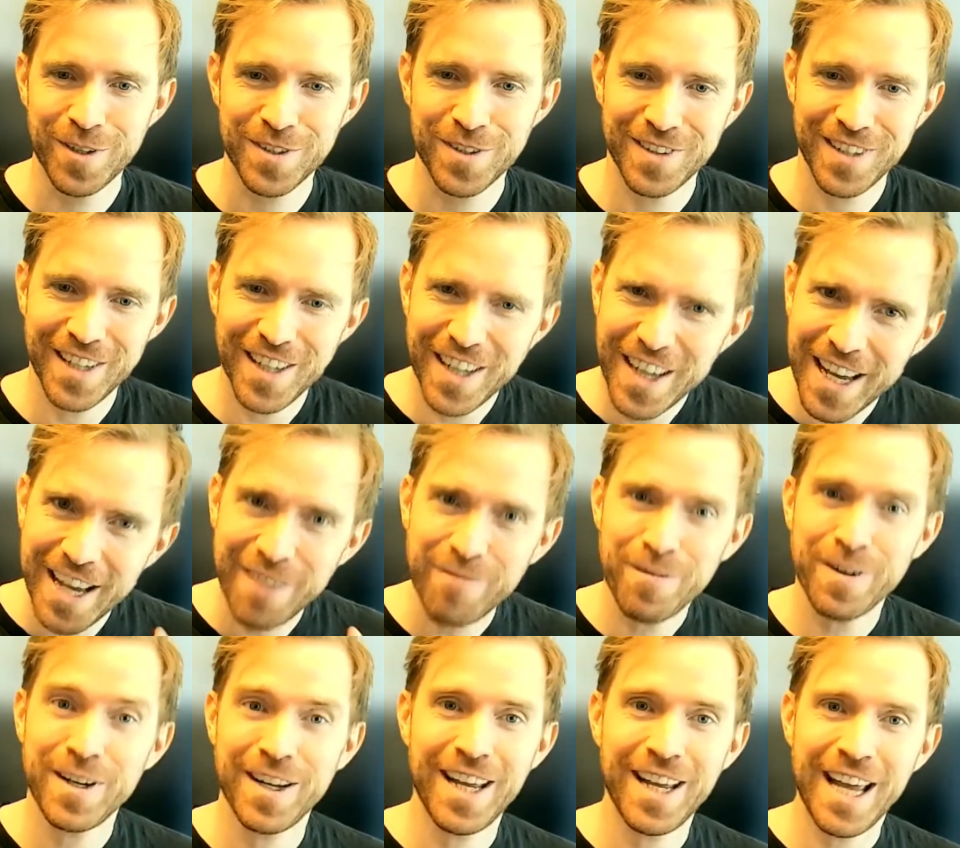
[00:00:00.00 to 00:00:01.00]
Because
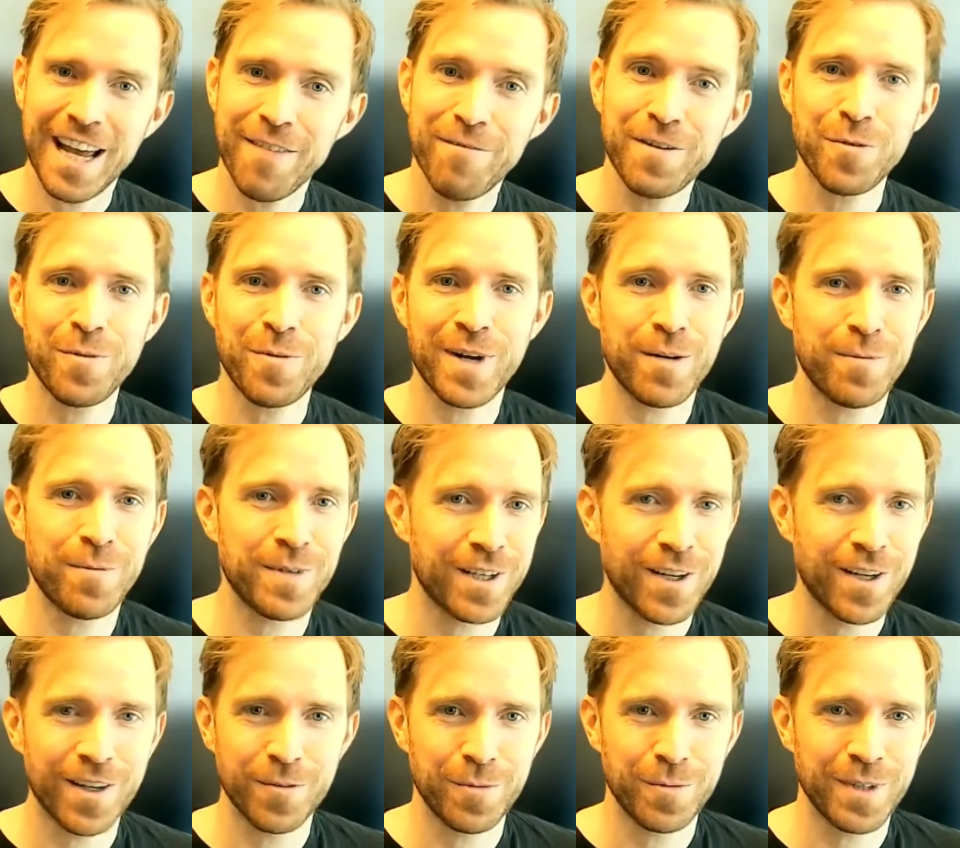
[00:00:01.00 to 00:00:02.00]
everywhere we
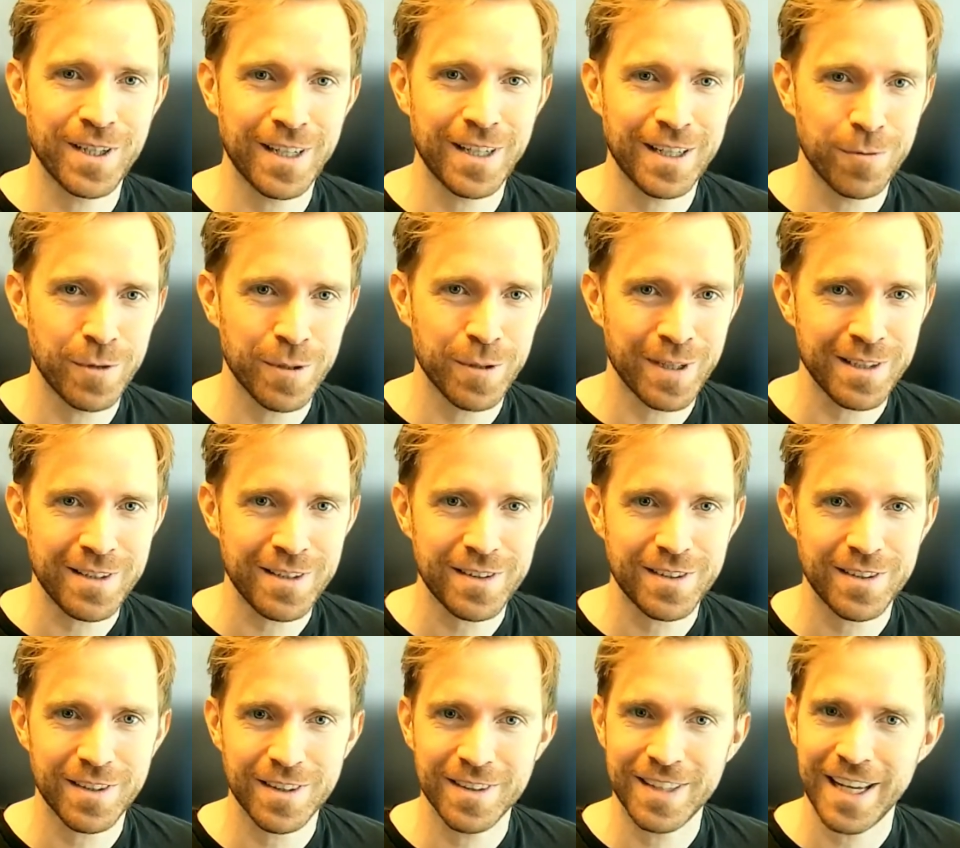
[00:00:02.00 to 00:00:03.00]
went,
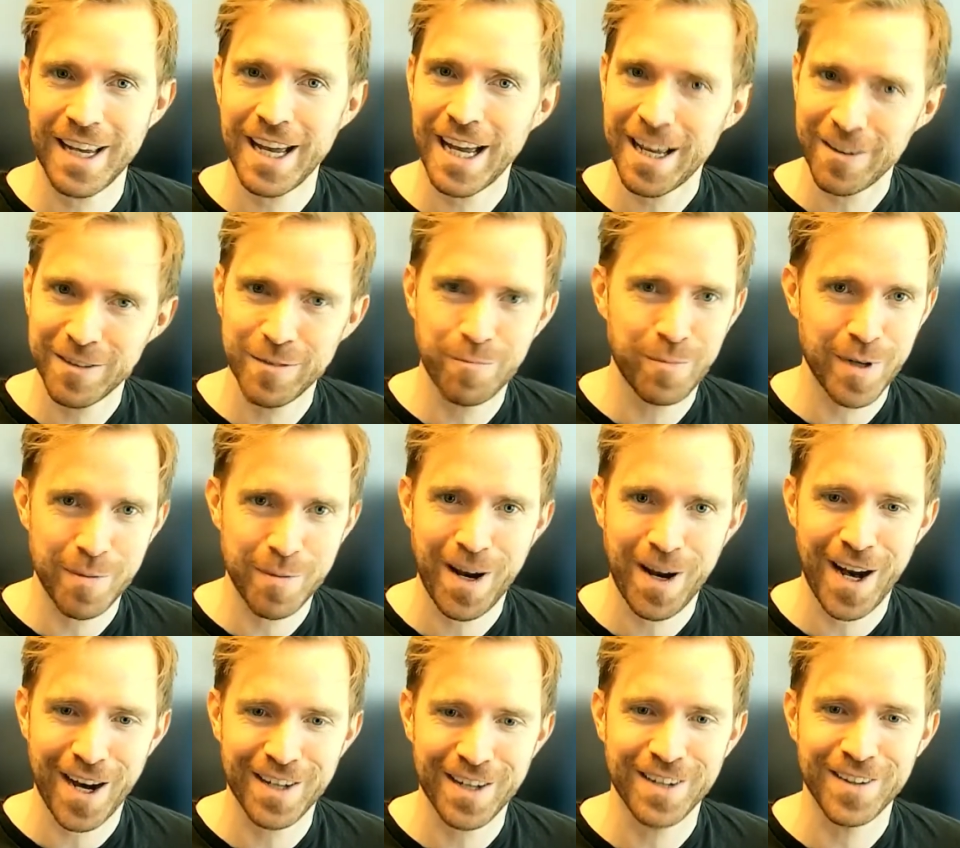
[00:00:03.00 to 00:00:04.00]
they had
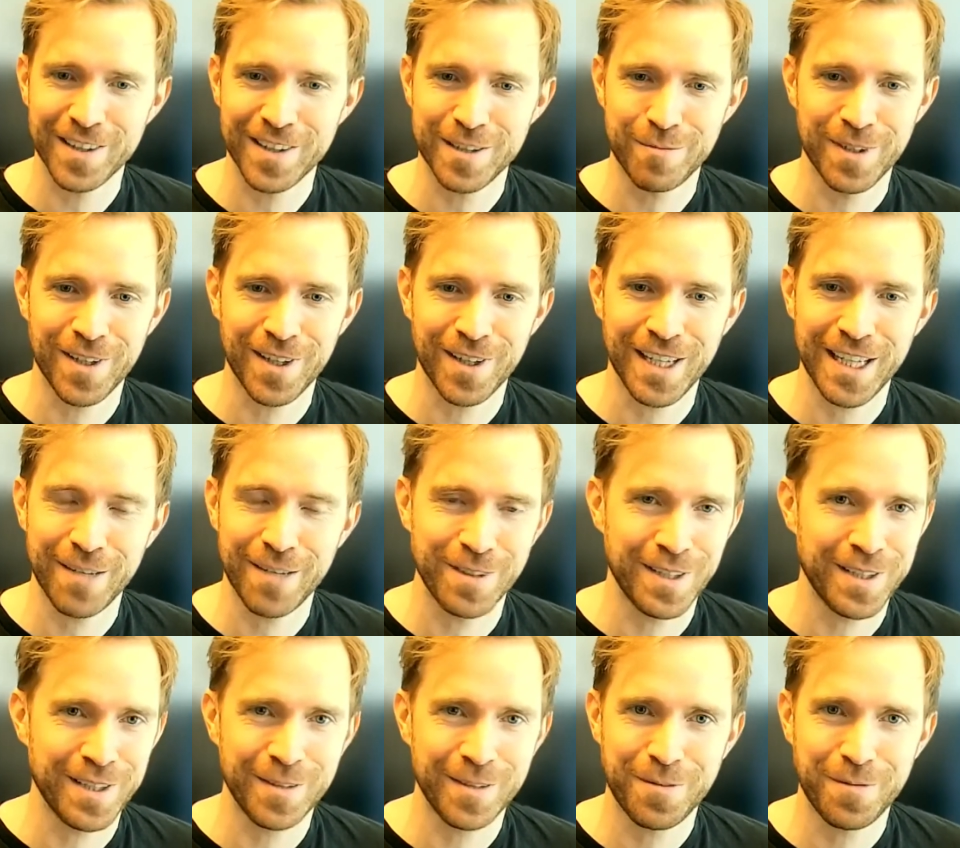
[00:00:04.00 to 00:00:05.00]
prepared the nasi padang,
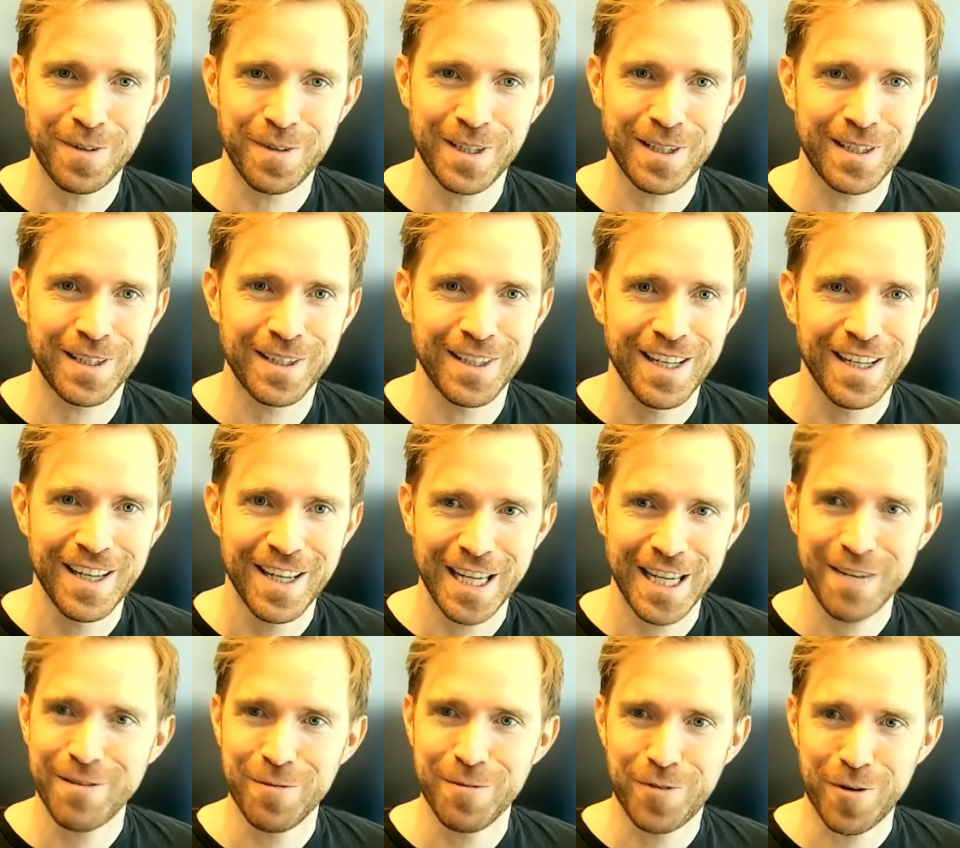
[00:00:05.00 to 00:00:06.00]

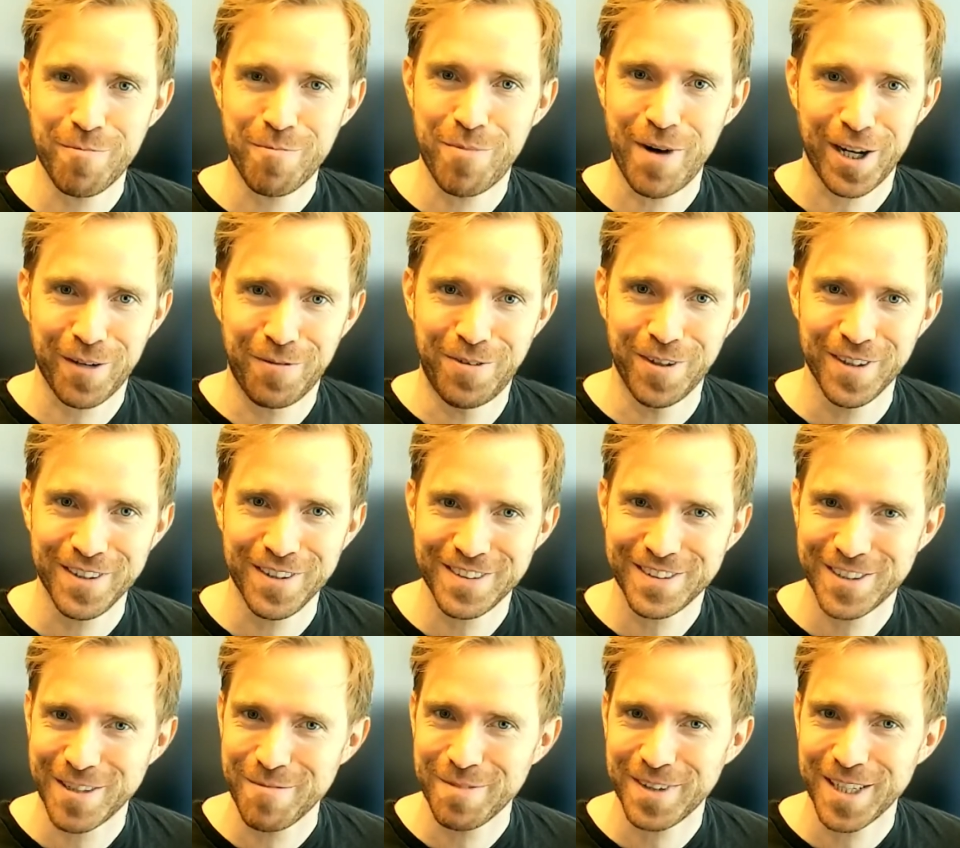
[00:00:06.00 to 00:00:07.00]
even for
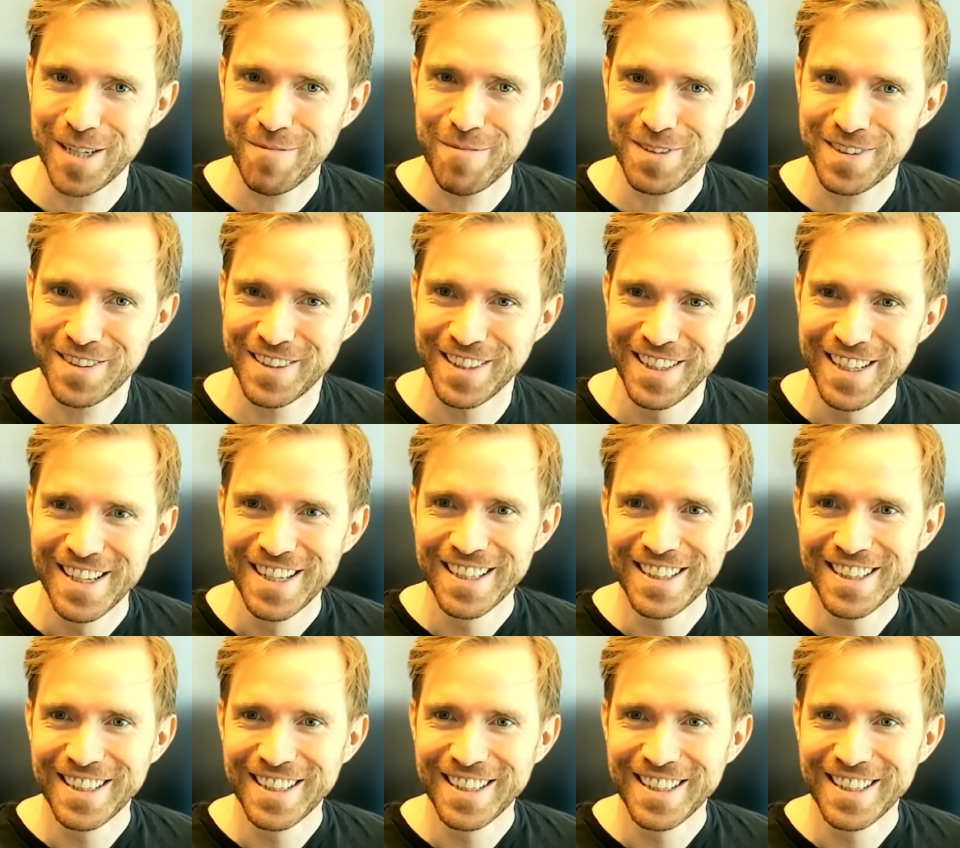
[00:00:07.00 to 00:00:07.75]
breakfast sometimes.